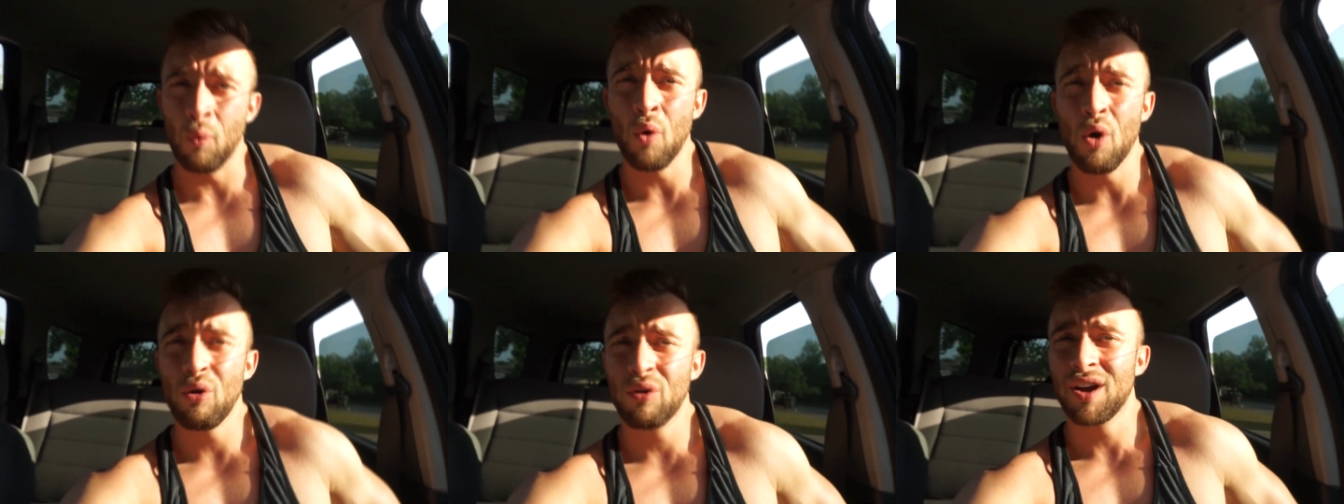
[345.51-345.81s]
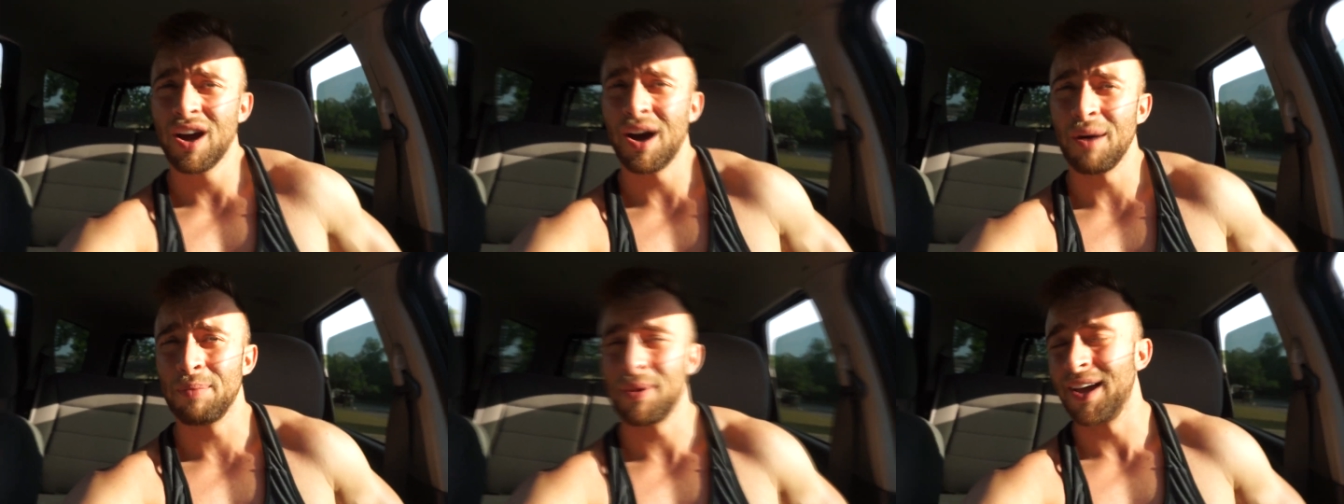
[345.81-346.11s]

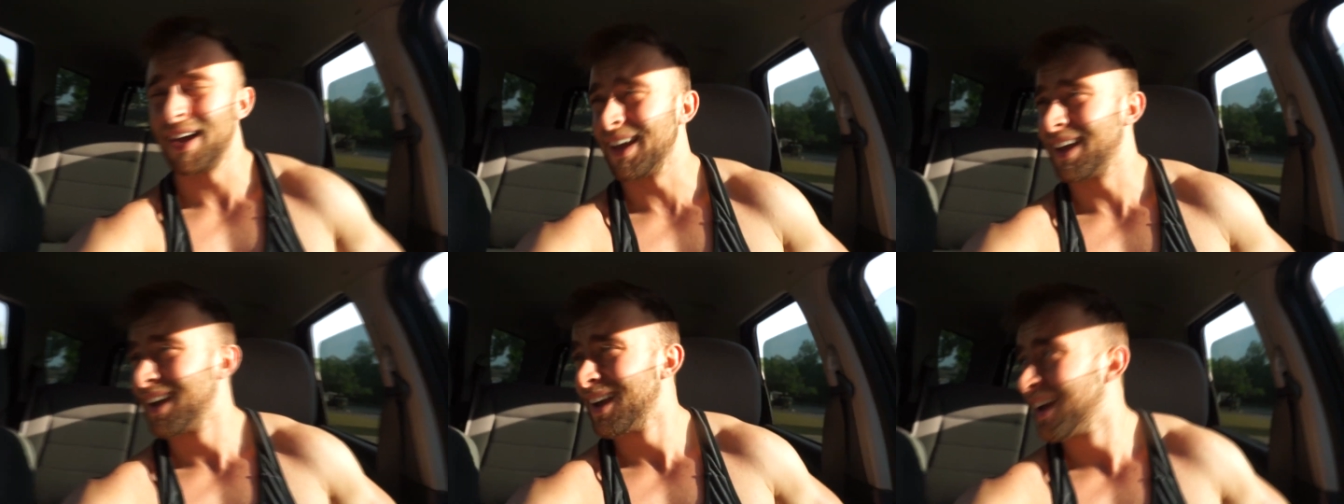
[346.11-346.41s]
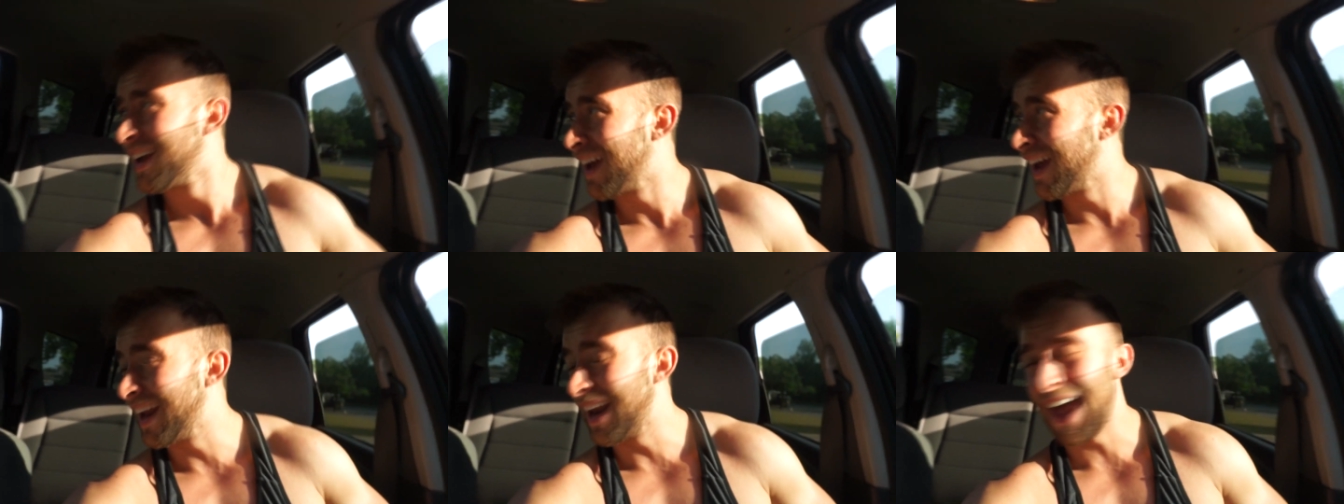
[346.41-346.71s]
woke up like
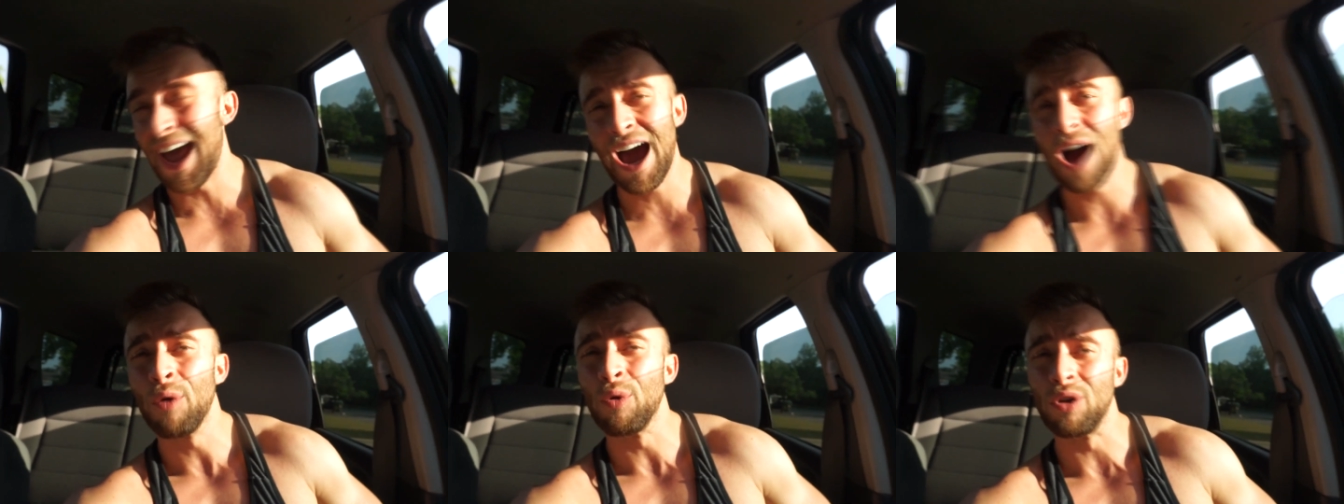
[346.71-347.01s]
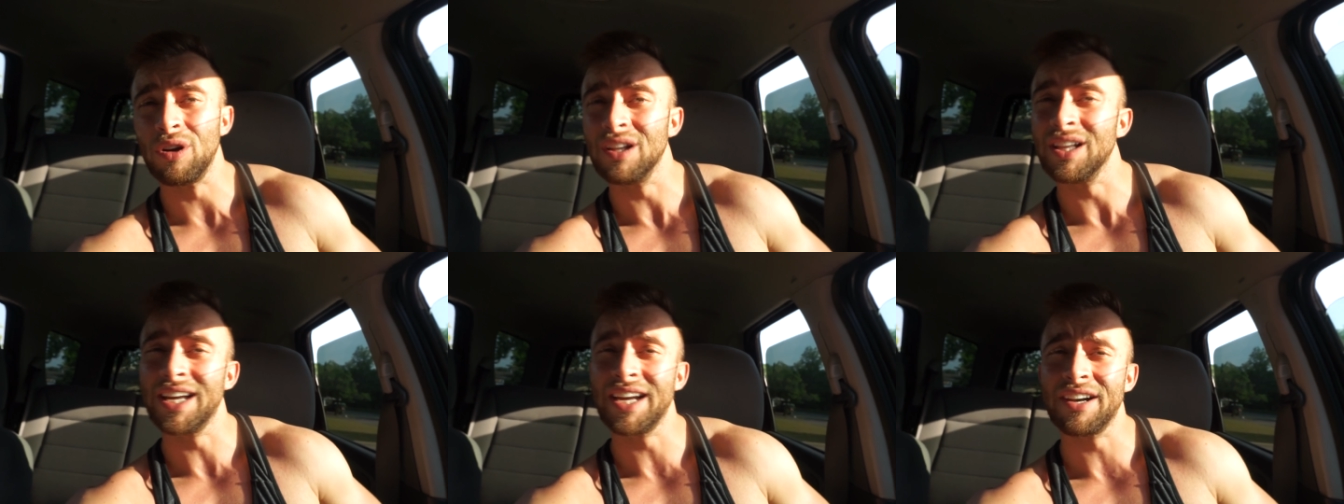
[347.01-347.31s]
an
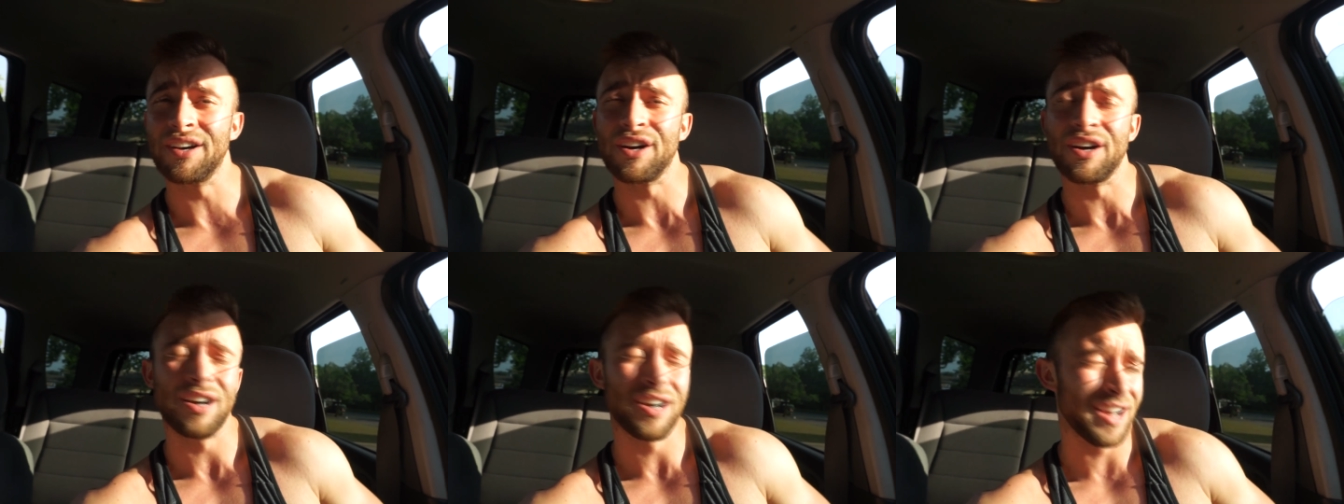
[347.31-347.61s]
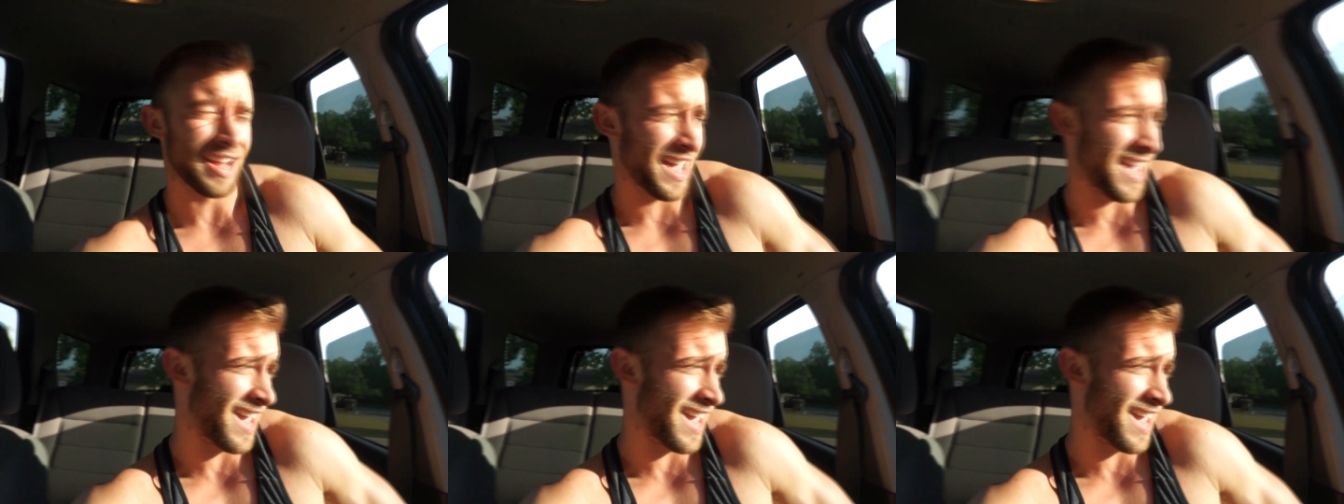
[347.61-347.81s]
hour later,